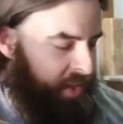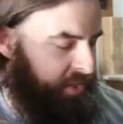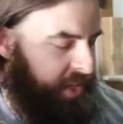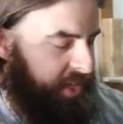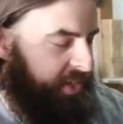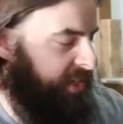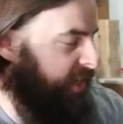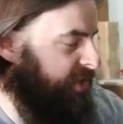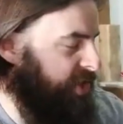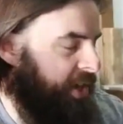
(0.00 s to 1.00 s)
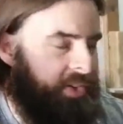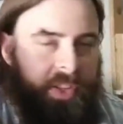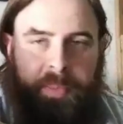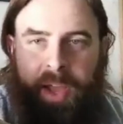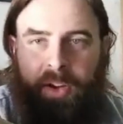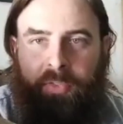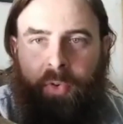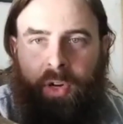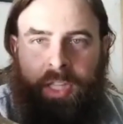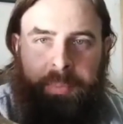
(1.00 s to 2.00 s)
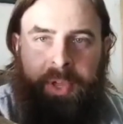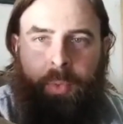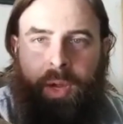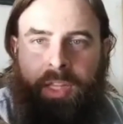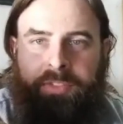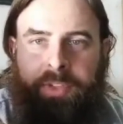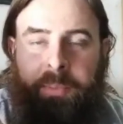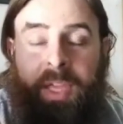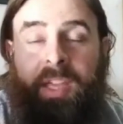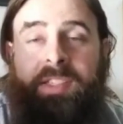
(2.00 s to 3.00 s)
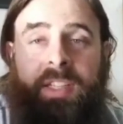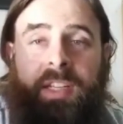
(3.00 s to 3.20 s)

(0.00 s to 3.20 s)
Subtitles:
This is generally better for Olympic weightlifting because it